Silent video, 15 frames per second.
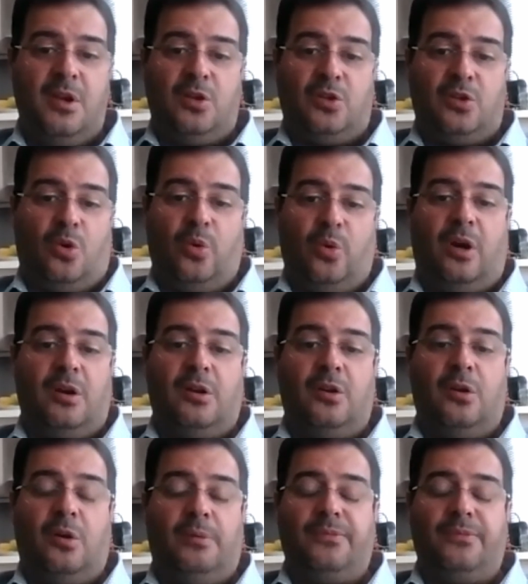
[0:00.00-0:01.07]
So
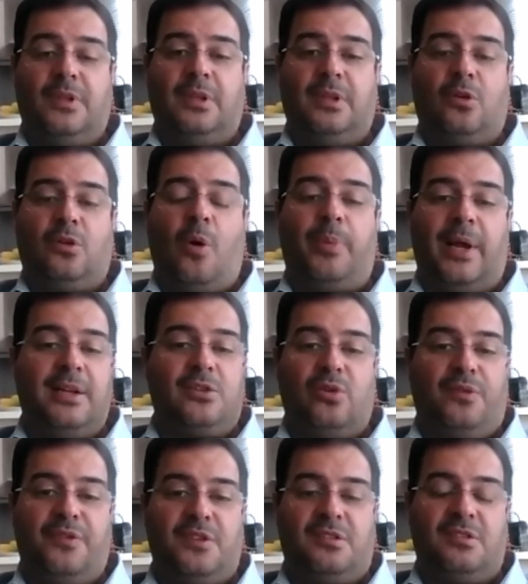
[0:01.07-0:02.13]
the compliance
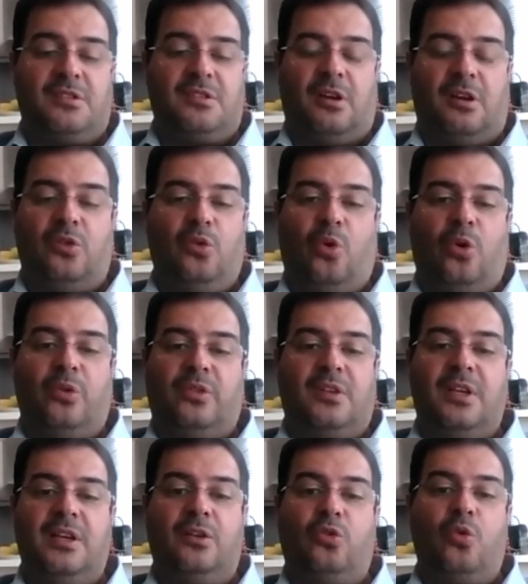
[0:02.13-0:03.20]
officers are not
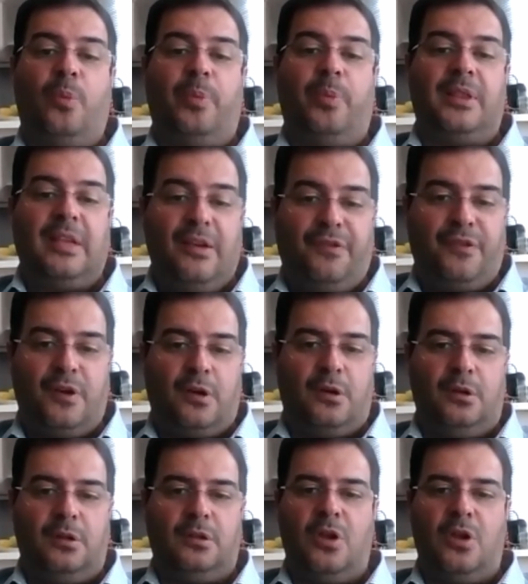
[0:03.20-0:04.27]
here to be
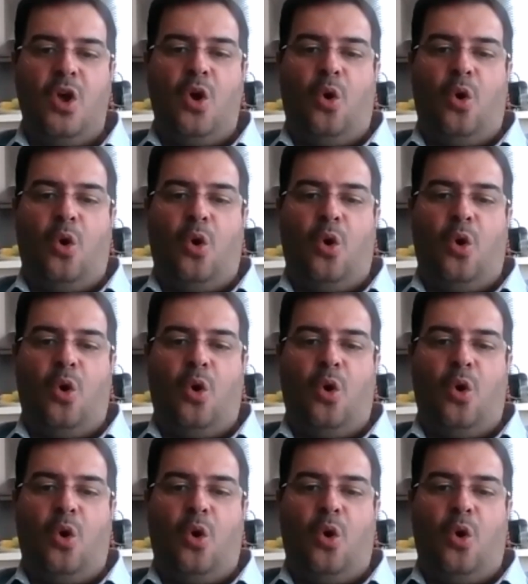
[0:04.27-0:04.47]
difficult